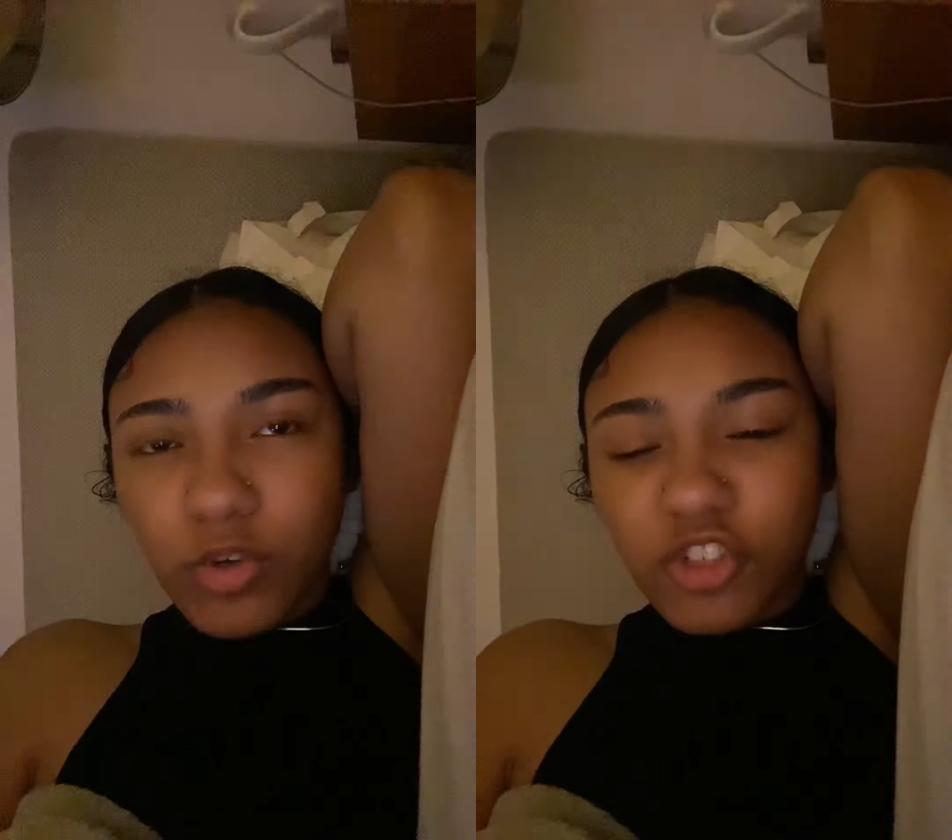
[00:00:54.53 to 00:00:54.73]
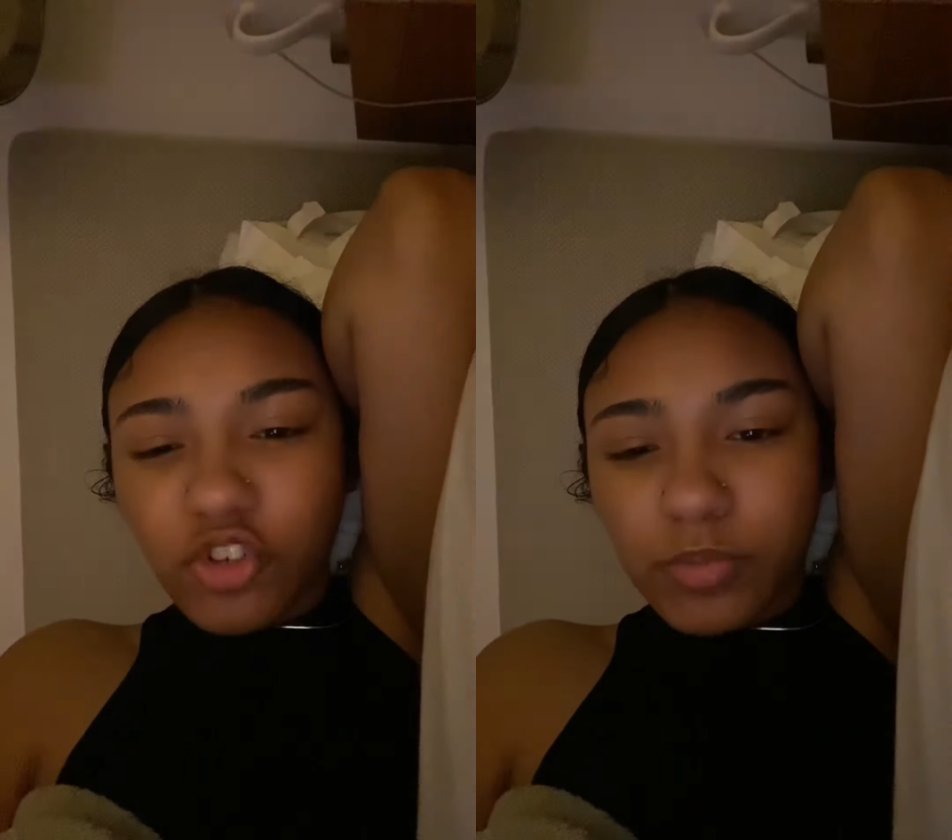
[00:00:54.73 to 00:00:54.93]

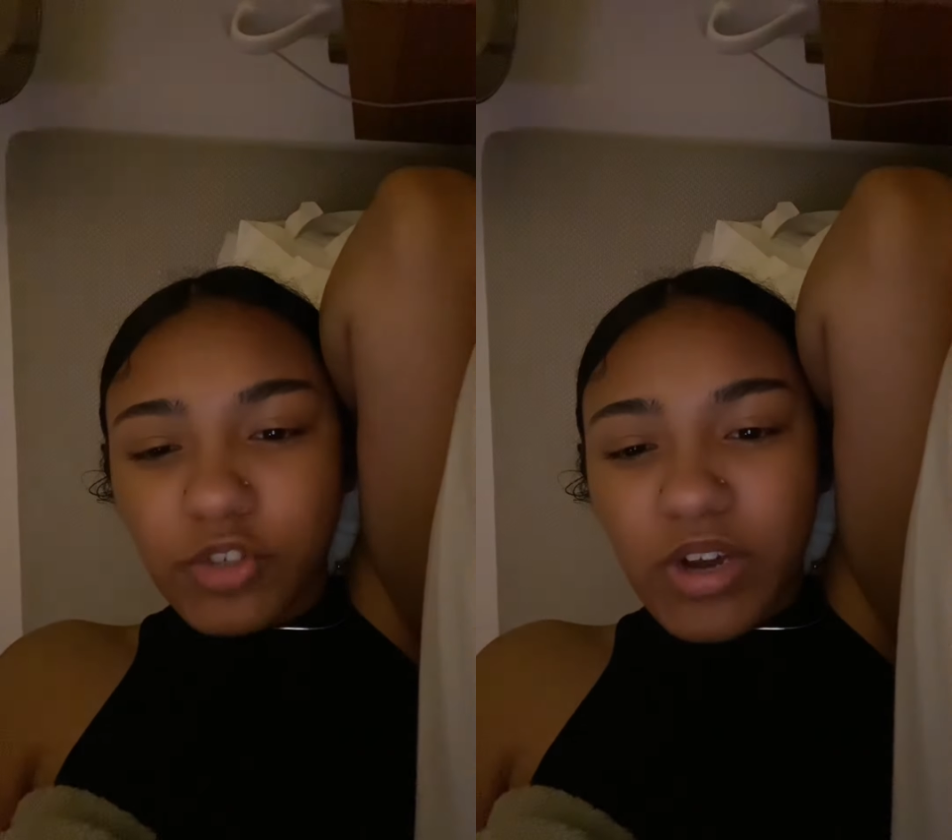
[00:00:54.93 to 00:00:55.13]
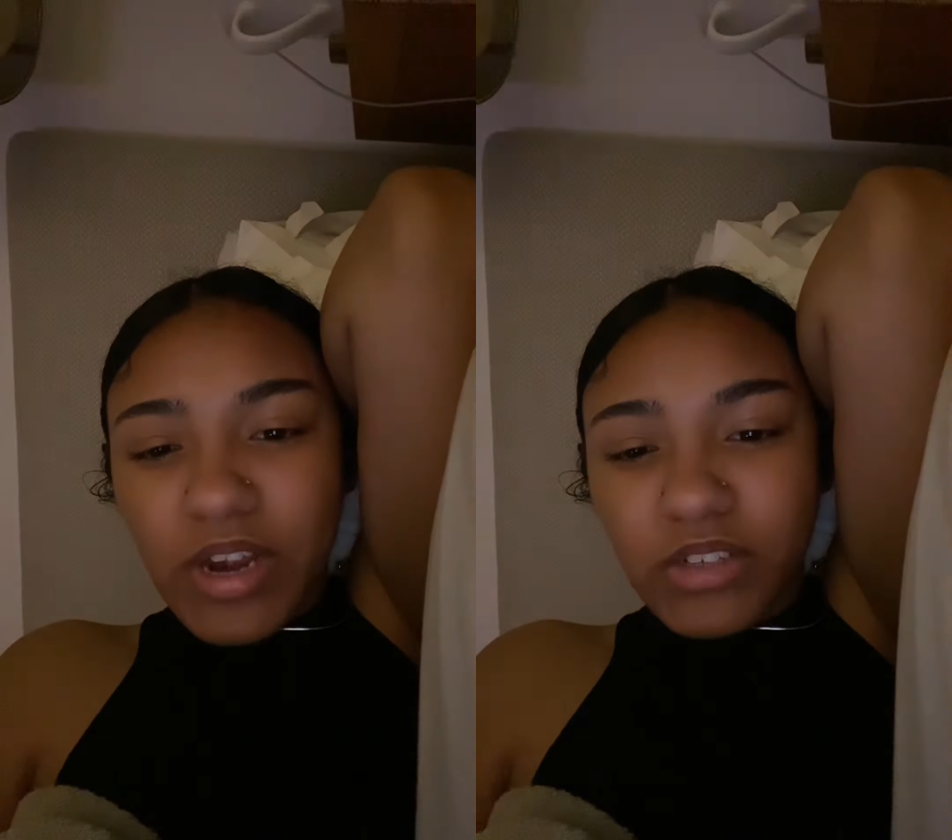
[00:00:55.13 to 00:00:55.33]

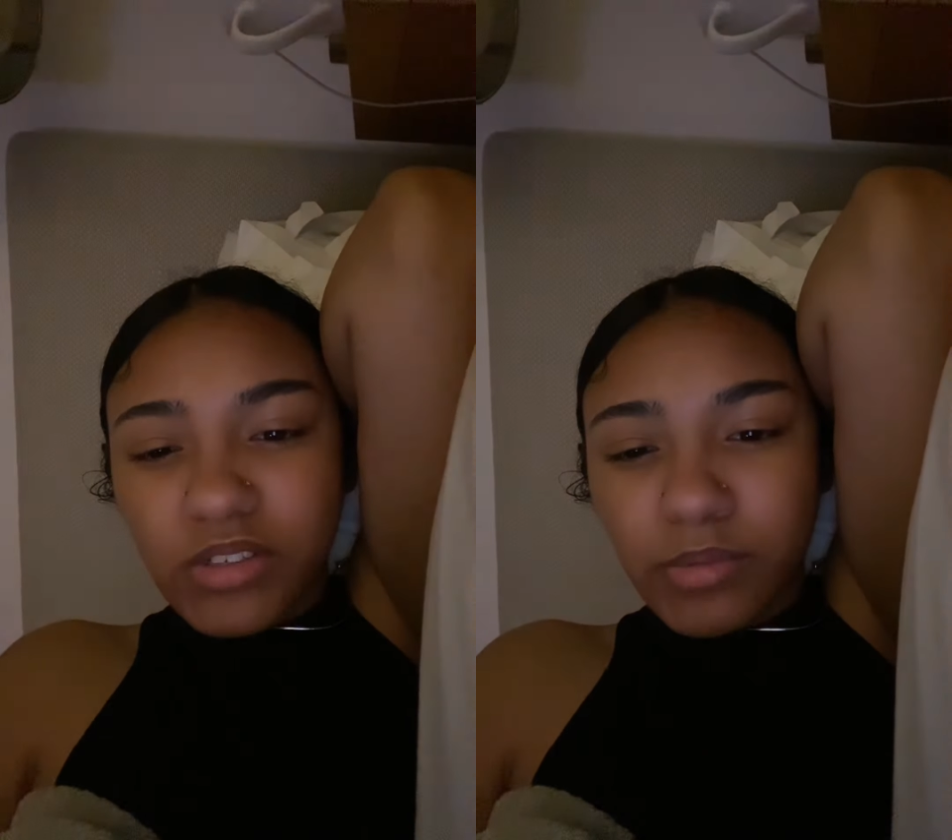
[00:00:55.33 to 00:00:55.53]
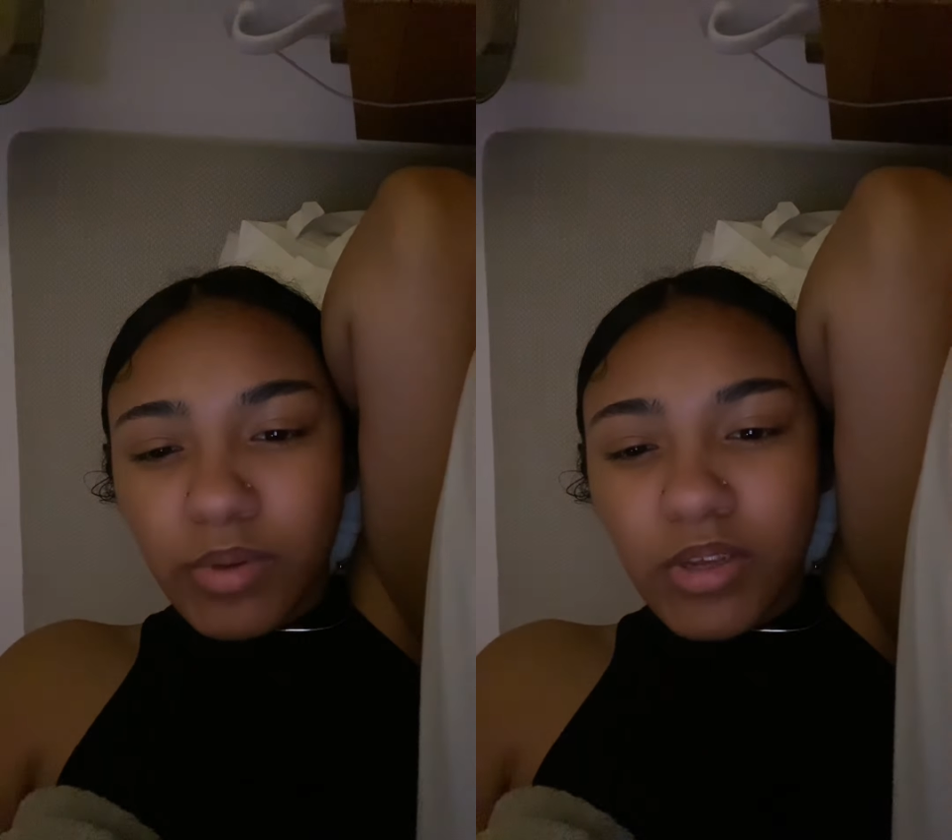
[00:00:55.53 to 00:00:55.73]
Scripture
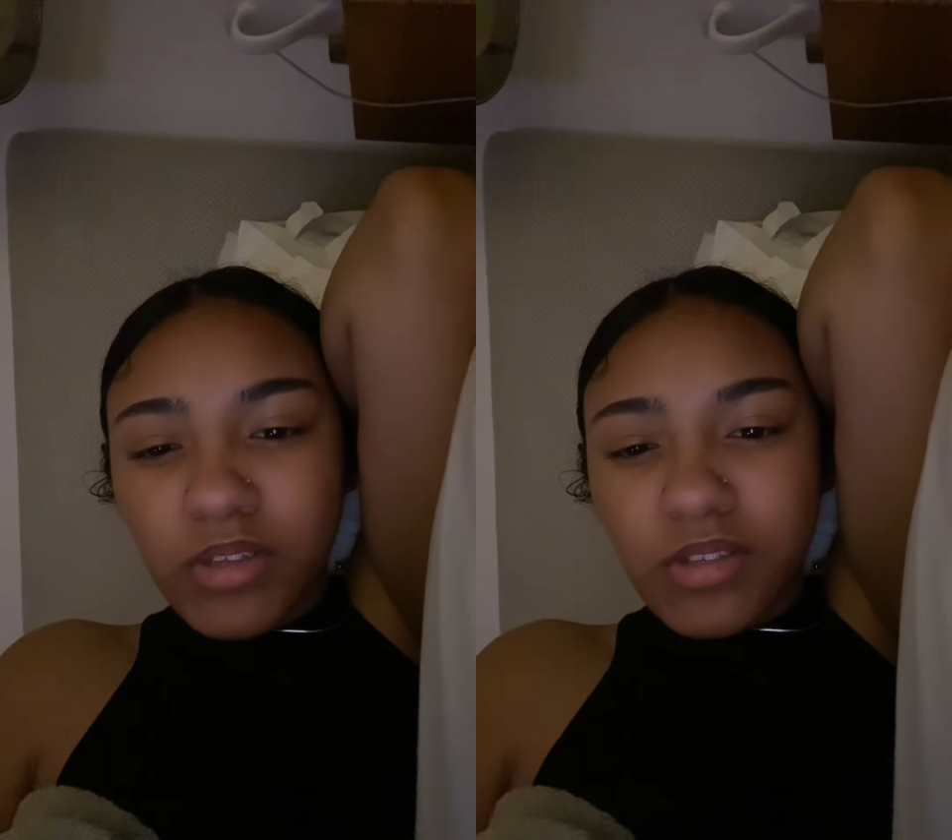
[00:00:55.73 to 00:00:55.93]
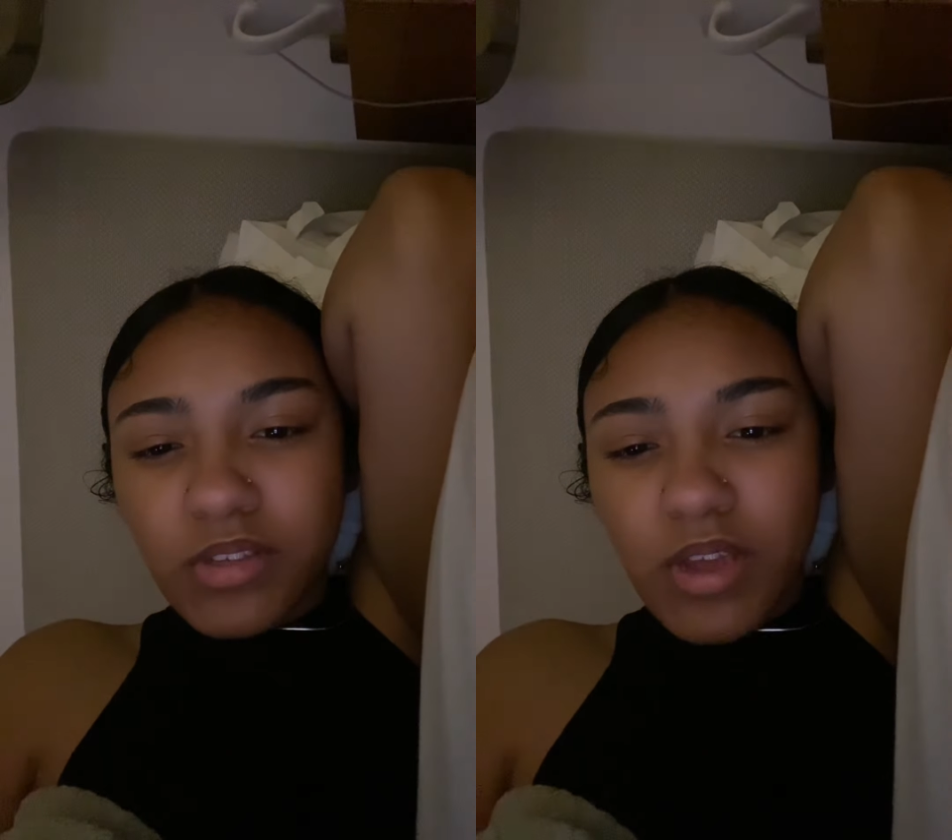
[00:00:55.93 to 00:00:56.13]
actually means.